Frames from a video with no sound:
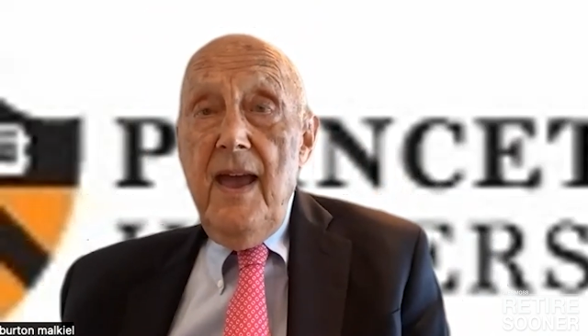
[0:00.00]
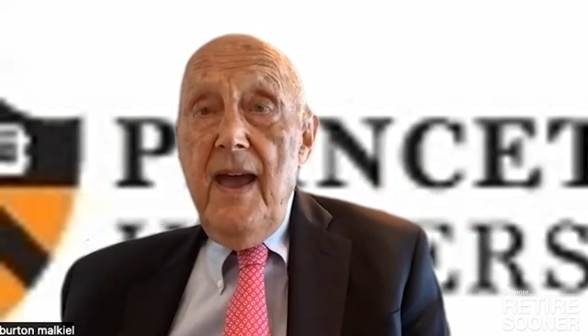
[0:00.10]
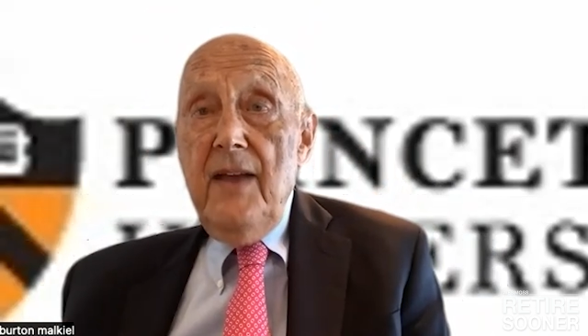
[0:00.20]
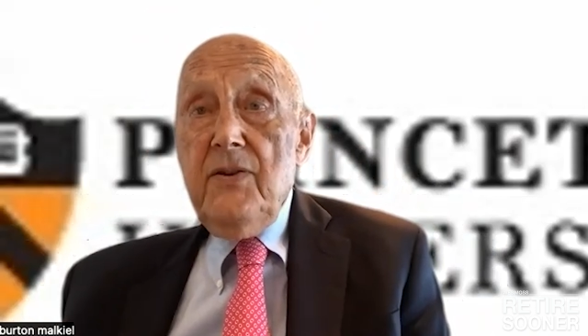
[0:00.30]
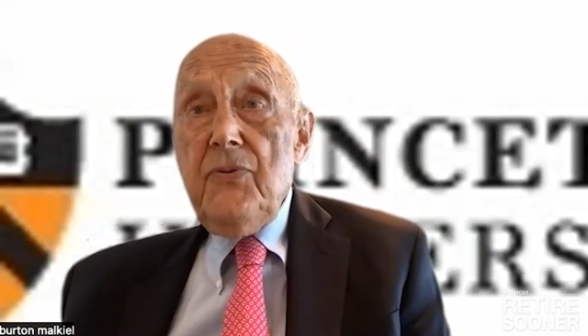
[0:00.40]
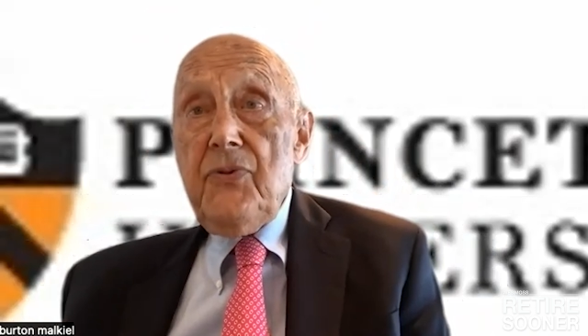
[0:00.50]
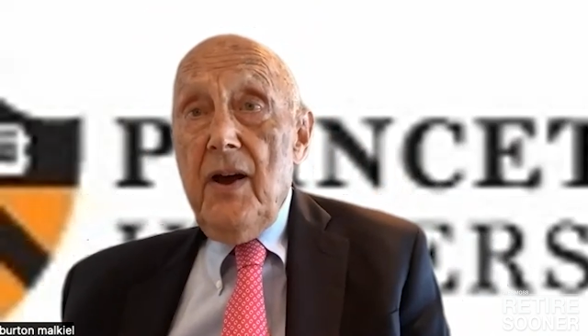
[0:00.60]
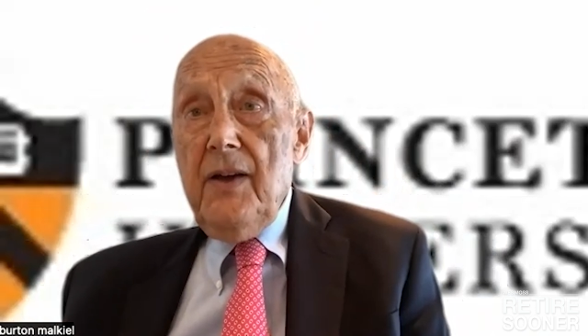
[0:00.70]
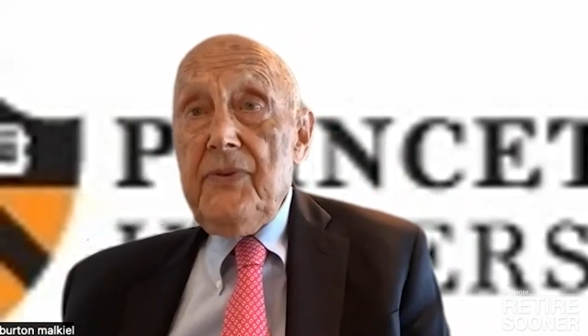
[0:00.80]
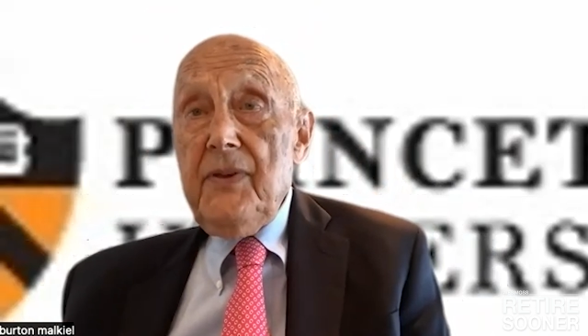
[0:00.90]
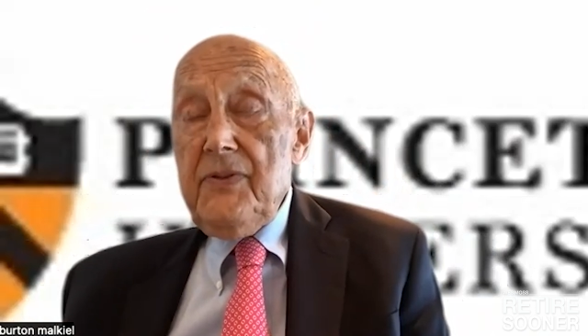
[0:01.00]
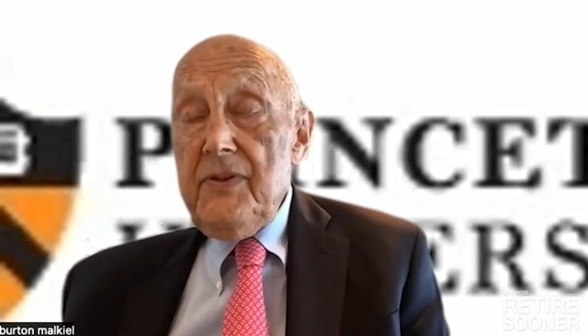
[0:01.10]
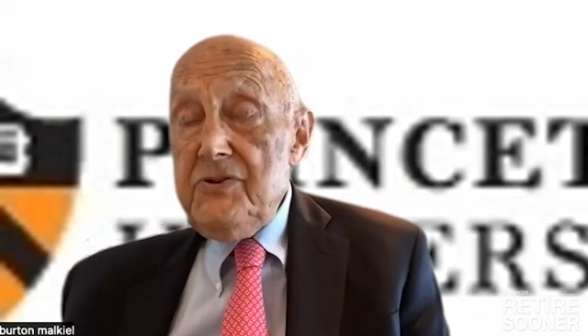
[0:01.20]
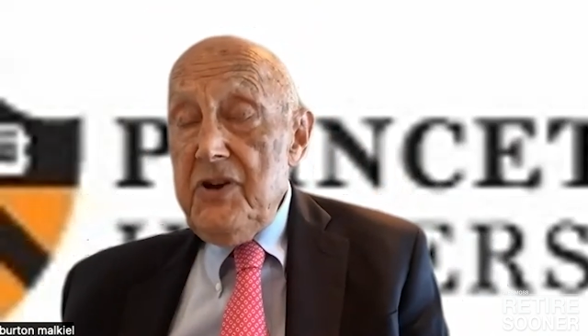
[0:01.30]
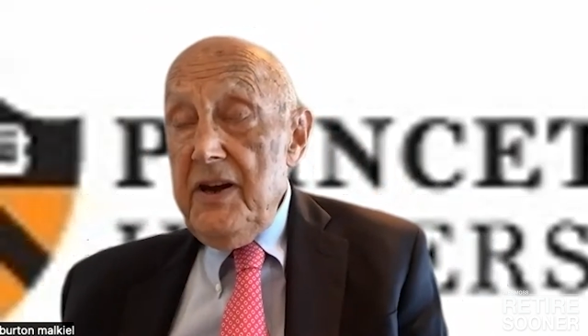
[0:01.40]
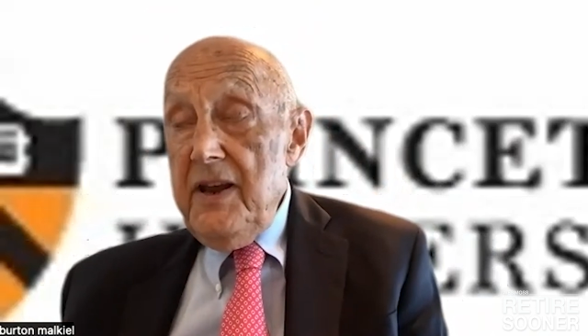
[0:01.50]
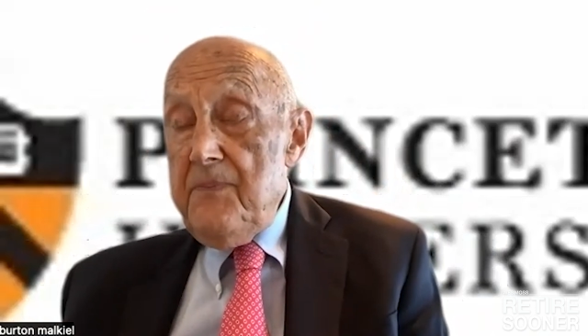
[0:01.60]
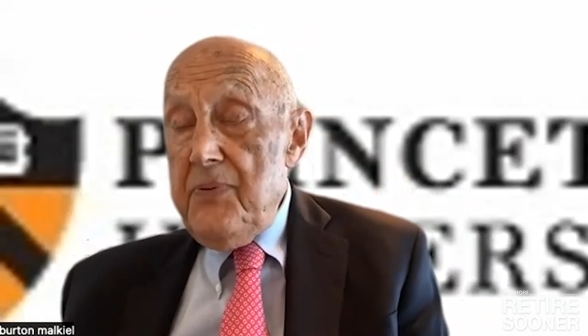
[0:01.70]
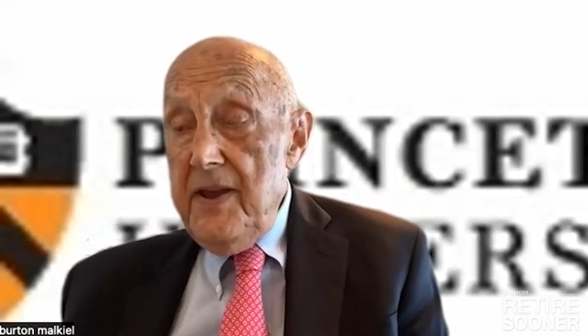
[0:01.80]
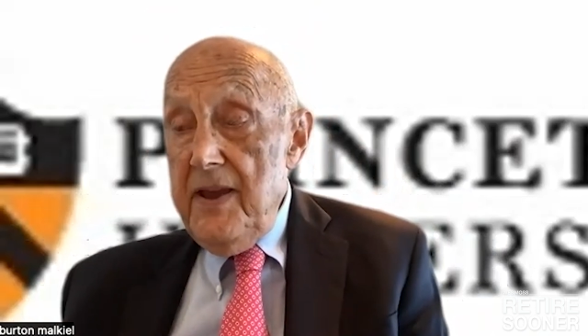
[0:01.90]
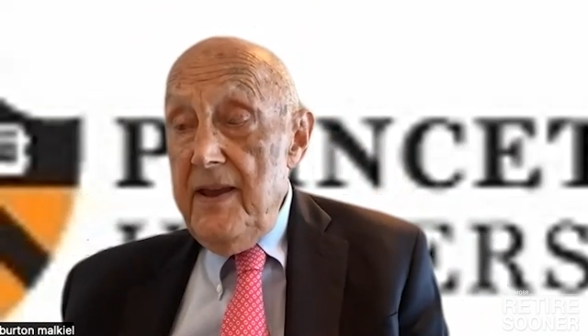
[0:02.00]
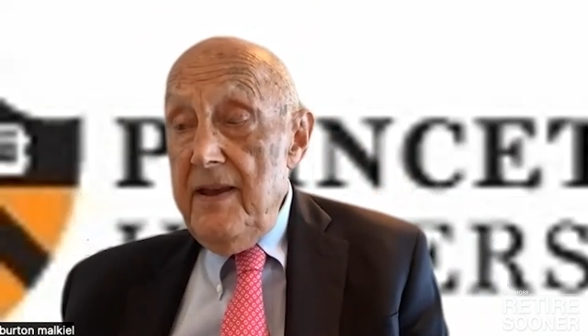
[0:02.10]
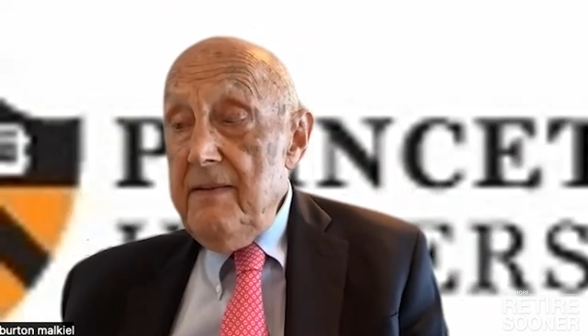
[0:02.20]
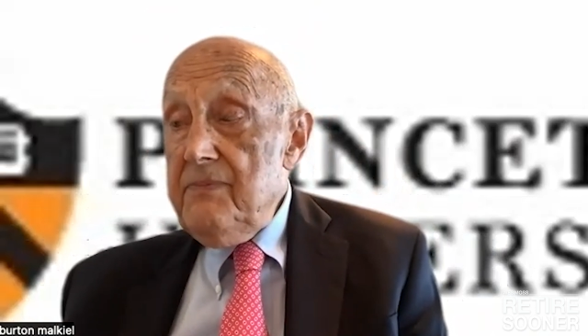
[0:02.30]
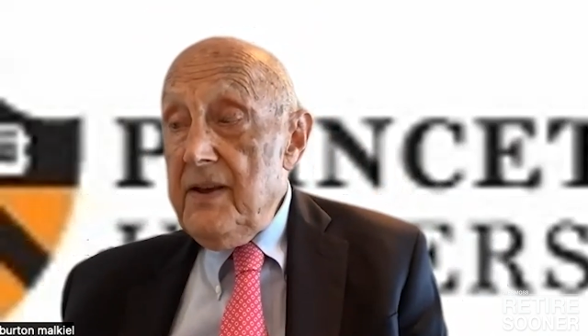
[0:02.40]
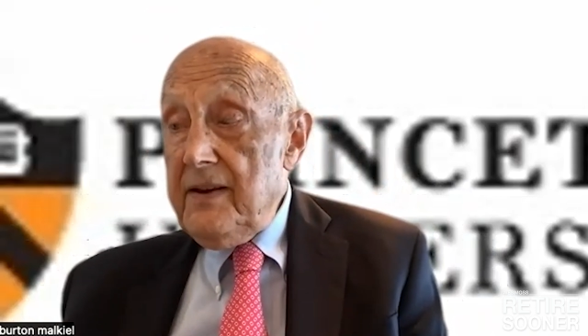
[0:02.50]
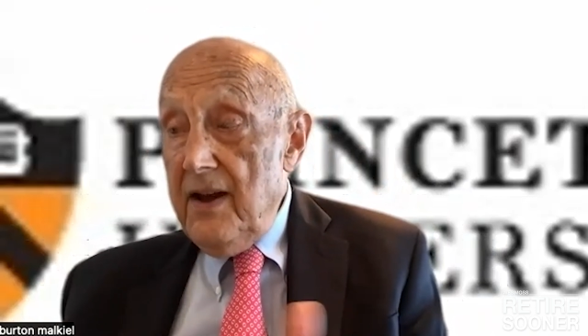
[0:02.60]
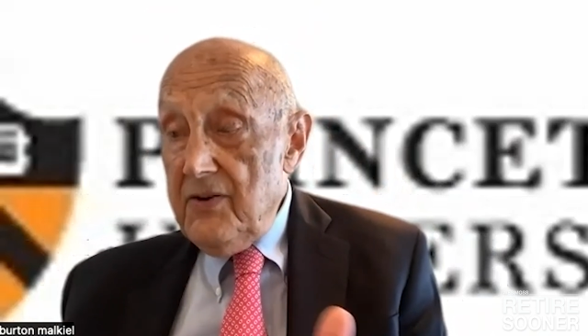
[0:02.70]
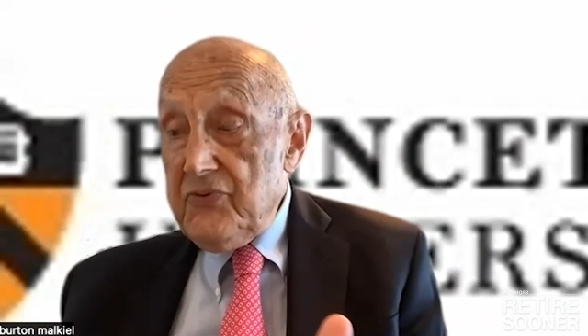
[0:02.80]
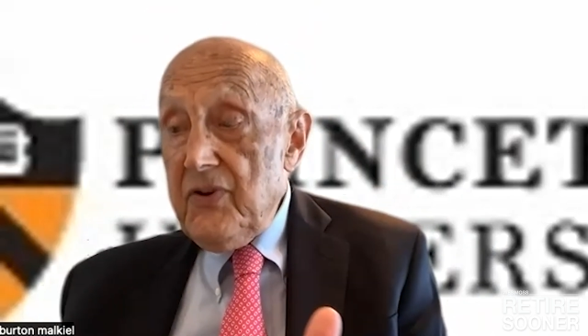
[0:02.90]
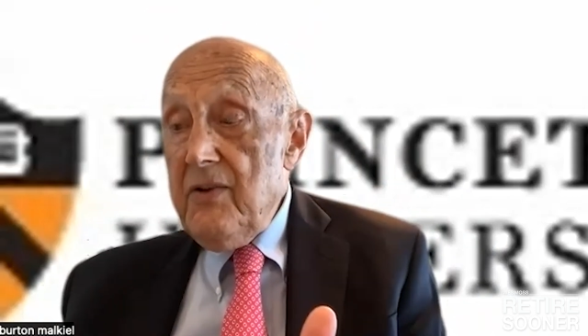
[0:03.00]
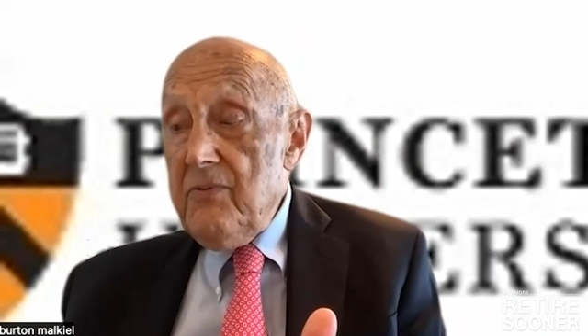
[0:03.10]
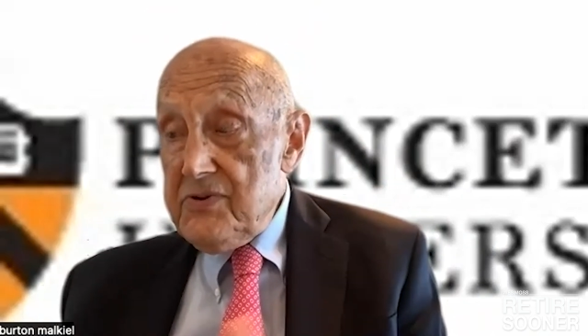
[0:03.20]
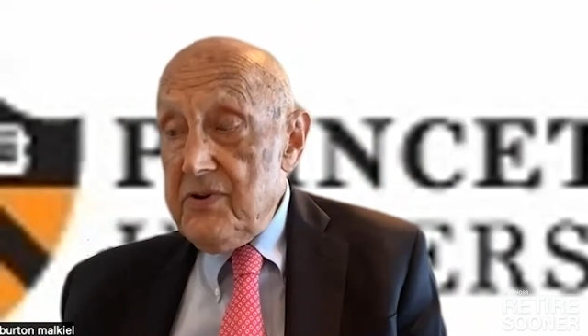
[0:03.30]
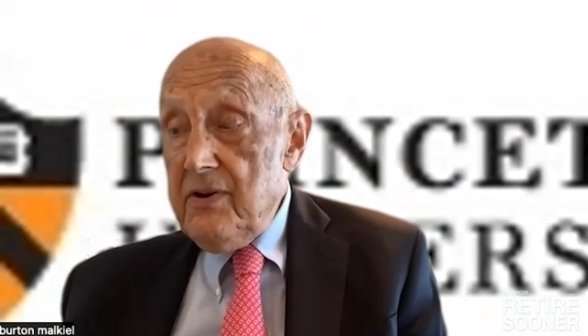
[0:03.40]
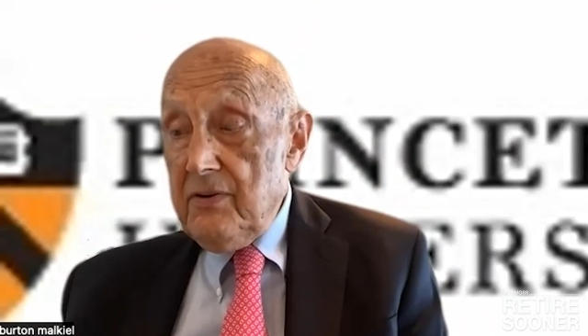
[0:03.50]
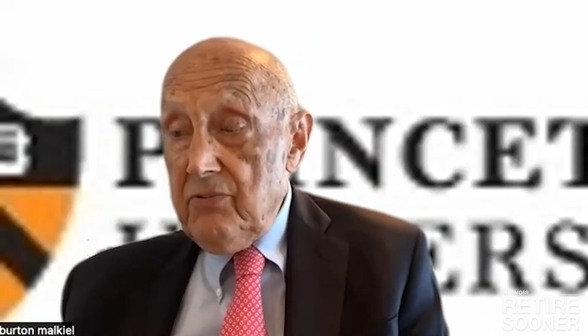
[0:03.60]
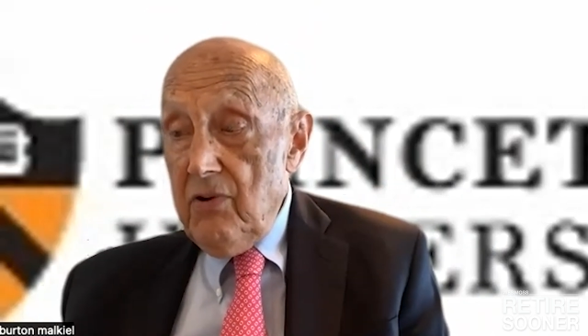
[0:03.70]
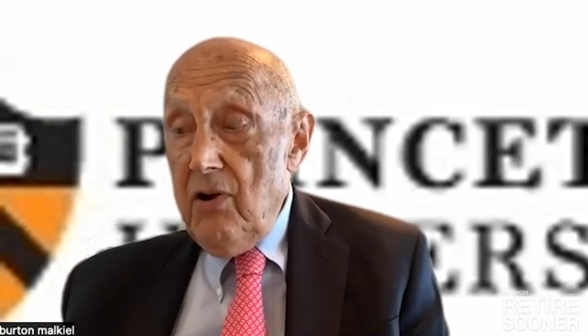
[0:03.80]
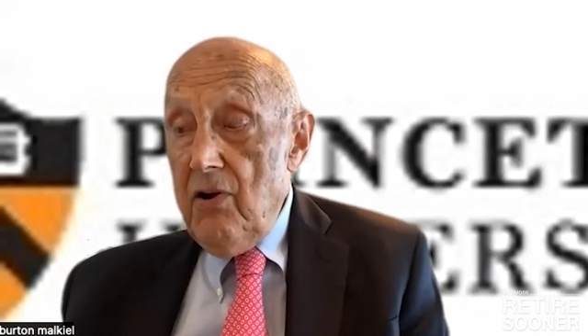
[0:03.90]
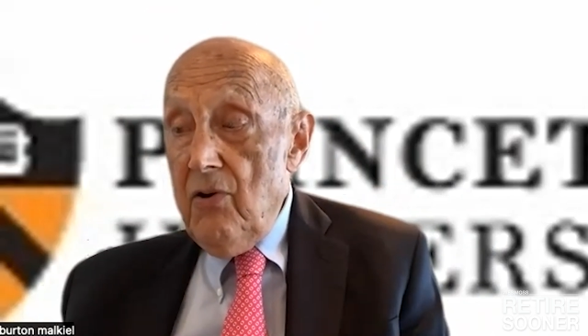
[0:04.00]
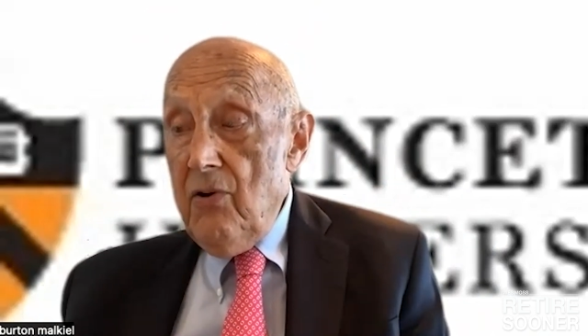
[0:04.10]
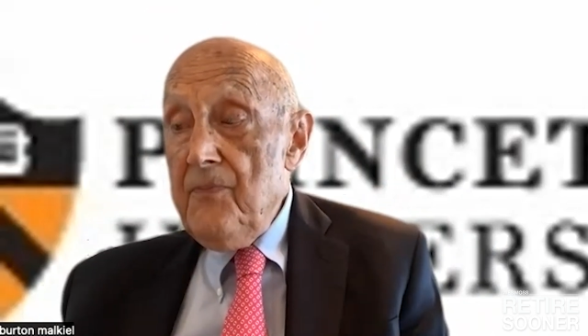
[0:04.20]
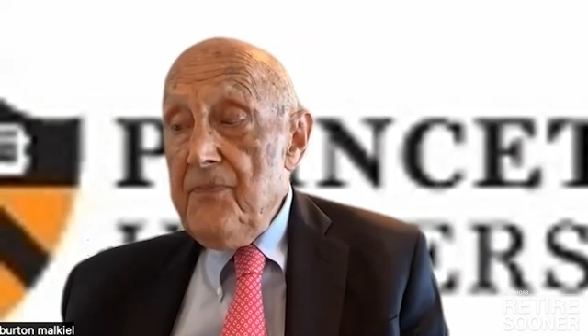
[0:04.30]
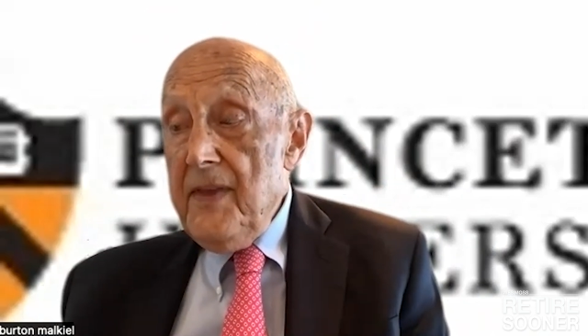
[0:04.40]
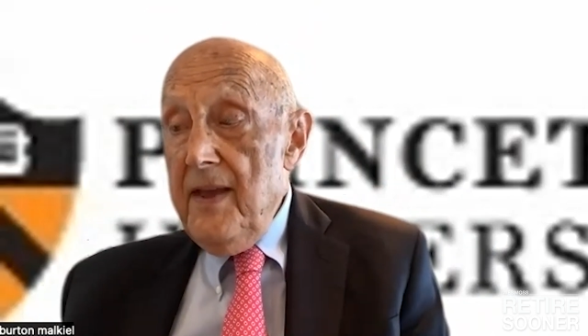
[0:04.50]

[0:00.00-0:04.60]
and you thought that the G D P, the country, was going to grow